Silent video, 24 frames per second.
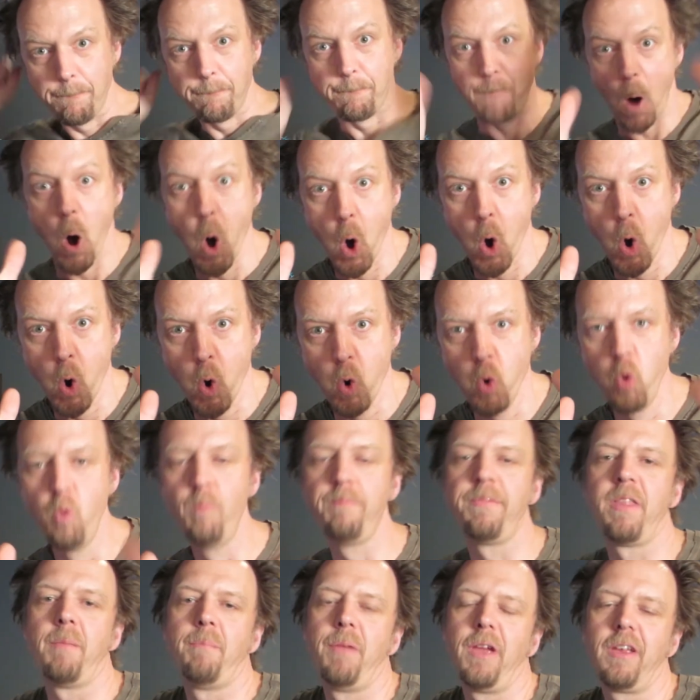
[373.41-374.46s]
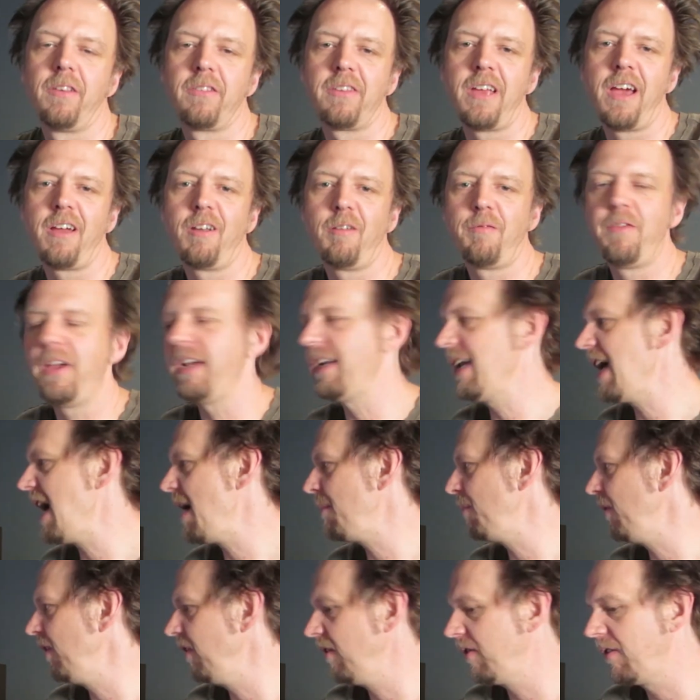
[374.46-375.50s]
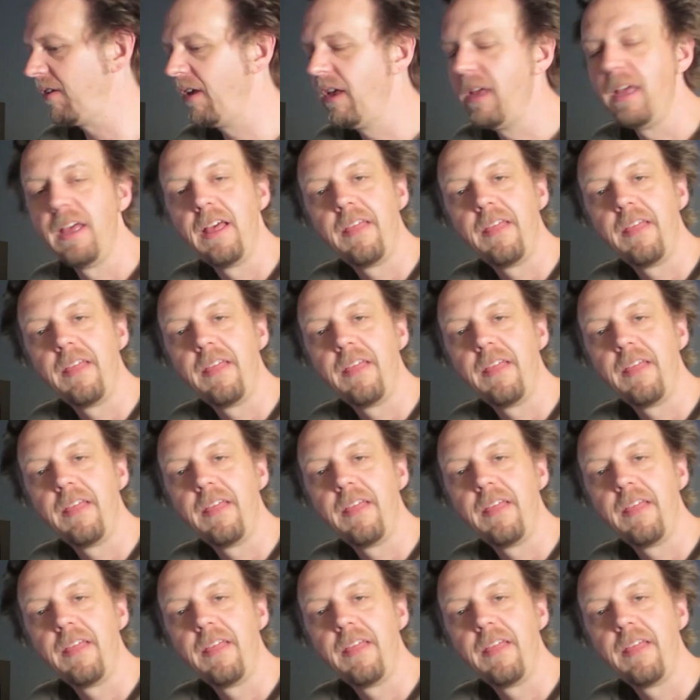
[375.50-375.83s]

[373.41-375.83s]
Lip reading: Boom! The big sound effect happens.